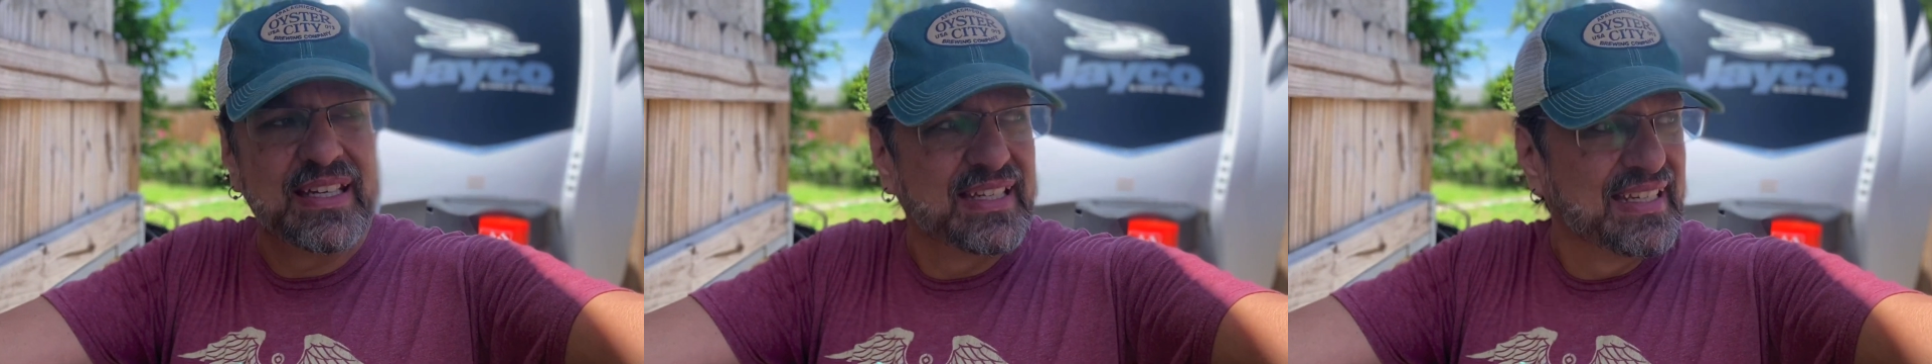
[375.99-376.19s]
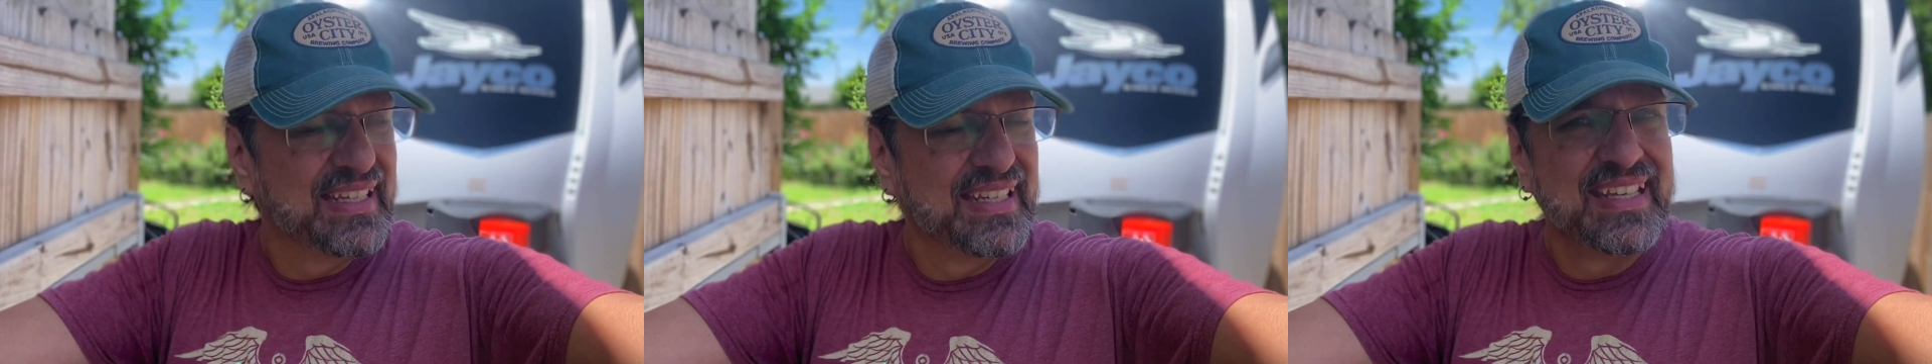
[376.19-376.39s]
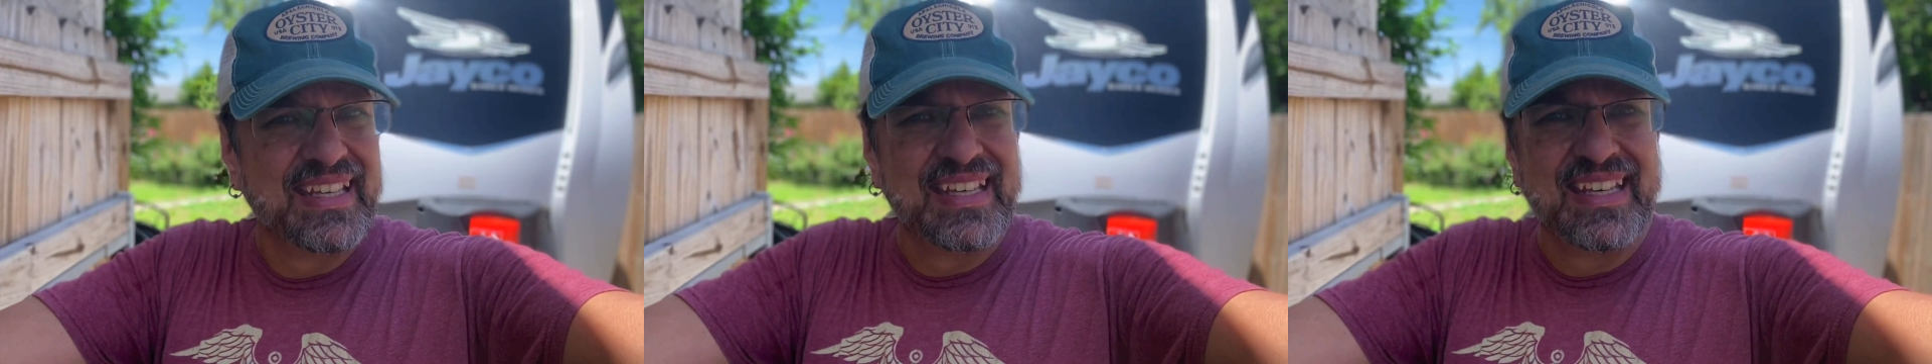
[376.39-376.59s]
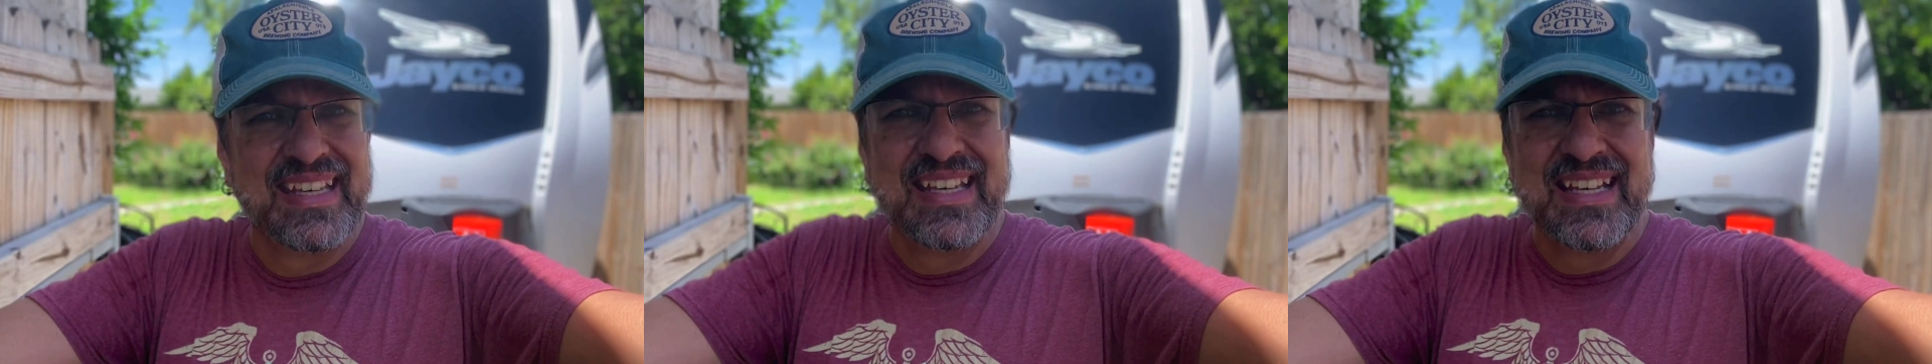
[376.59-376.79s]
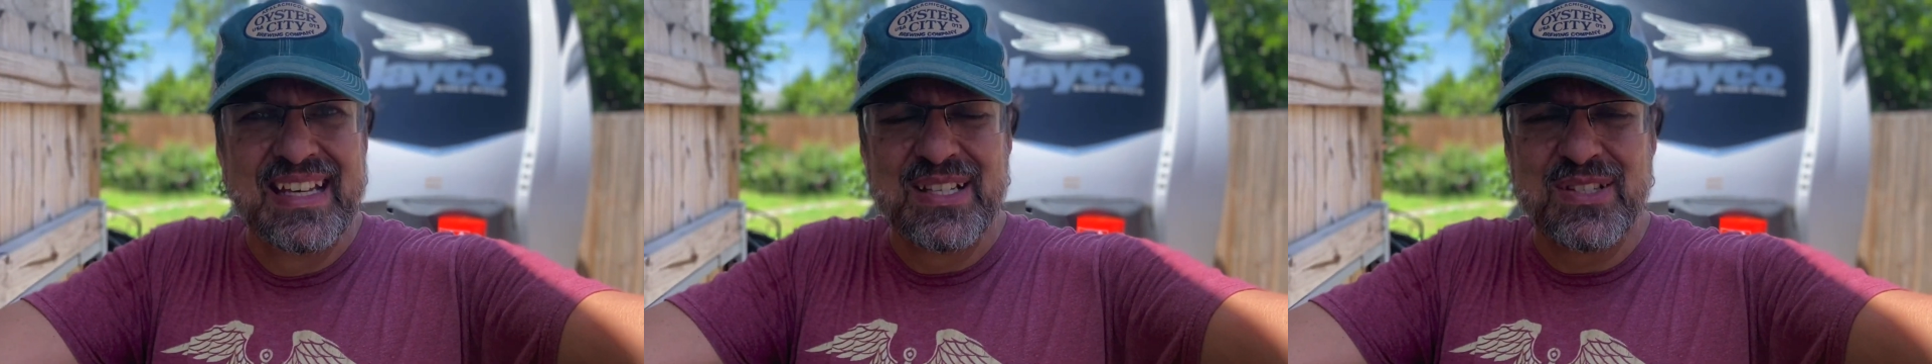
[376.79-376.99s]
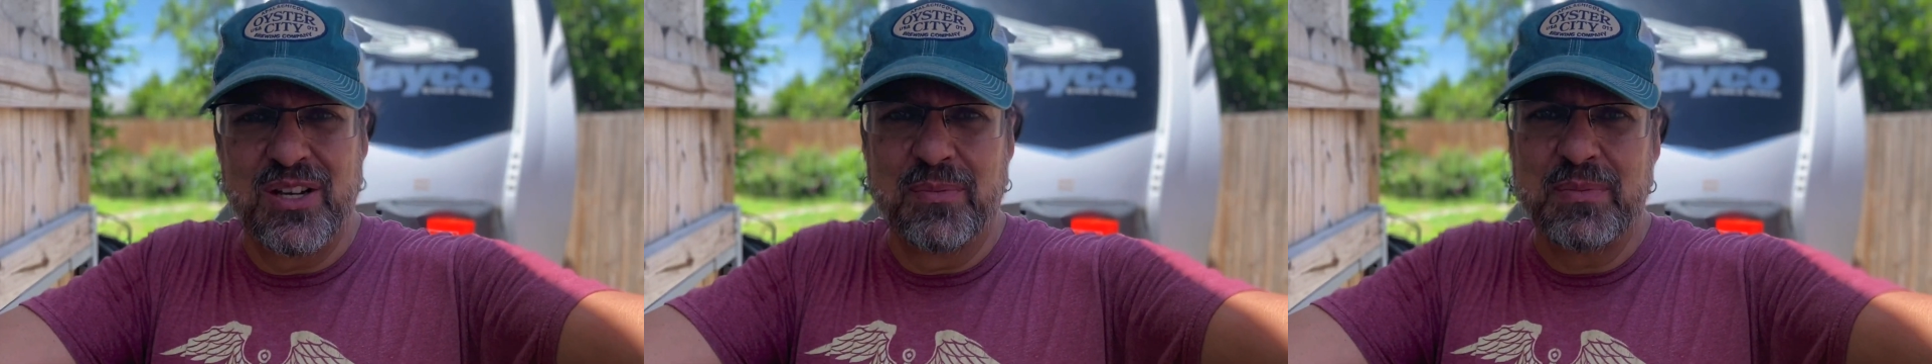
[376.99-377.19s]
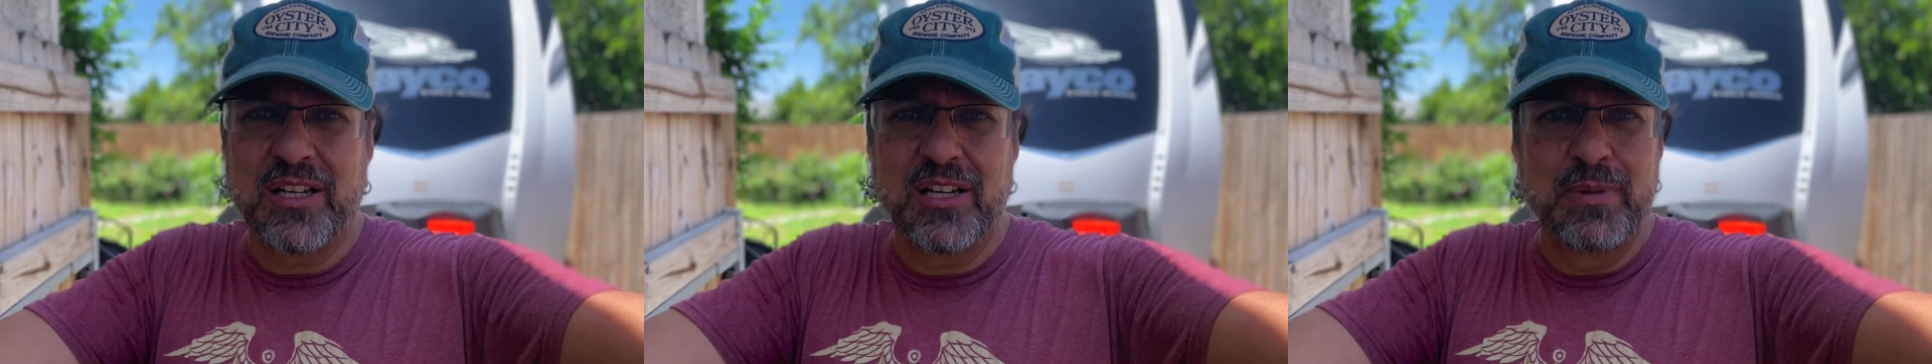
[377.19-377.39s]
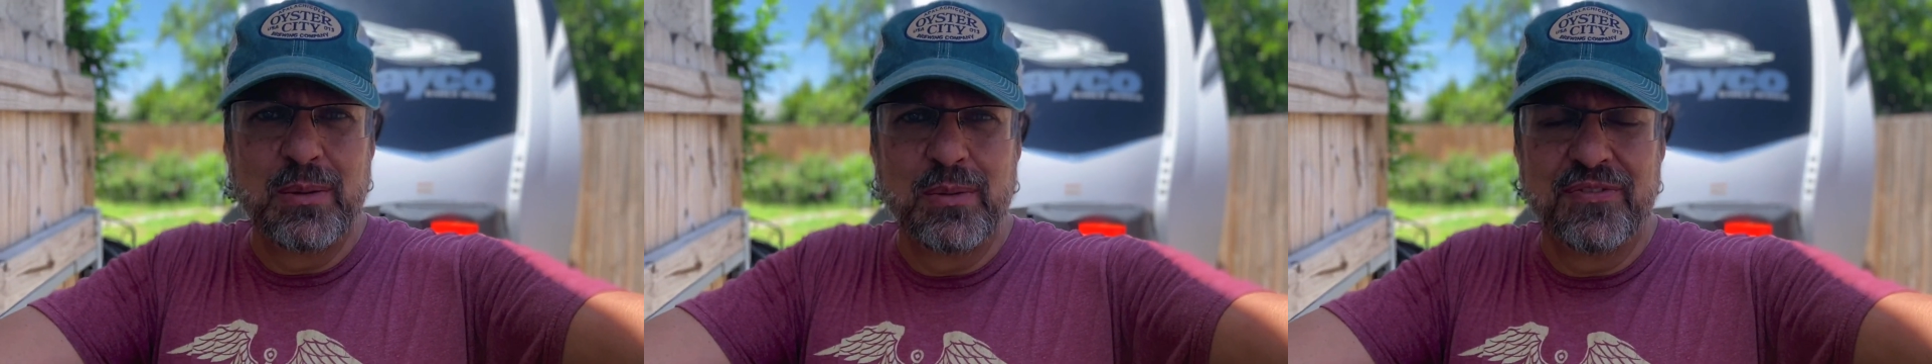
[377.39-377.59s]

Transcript: So I'm not gonna be able